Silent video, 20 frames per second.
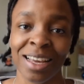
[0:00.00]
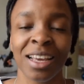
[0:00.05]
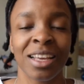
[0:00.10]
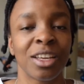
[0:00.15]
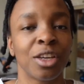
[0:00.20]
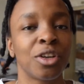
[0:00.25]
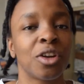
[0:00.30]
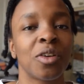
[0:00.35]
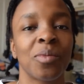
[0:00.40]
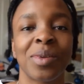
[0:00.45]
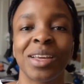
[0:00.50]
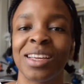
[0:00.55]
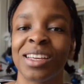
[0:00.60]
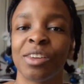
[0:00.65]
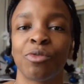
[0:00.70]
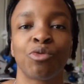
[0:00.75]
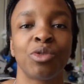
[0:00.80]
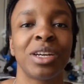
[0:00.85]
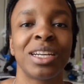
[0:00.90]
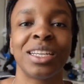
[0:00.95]
You know,
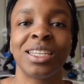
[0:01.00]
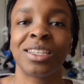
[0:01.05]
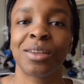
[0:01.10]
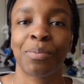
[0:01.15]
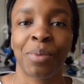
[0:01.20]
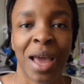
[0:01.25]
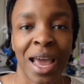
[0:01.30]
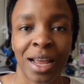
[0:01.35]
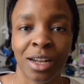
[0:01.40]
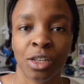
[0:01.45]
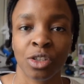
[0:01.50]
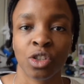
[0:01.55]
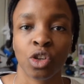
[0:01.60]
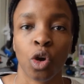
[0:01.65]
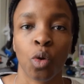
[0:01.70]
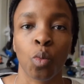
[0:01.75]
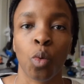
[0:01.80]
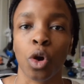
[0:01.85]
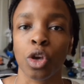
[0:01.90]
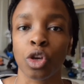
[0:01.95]
it really depends
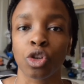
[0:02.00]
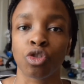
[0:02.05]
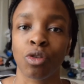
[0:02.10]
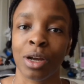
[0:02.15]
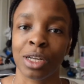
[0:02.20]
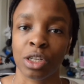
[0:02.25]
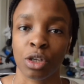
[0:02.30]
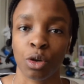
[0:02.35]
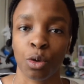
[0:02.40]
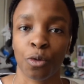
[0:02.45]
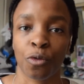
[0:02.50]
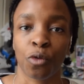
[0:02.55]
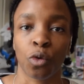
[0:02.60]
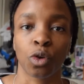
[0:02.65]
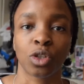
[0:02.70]
on what you're trying to look for.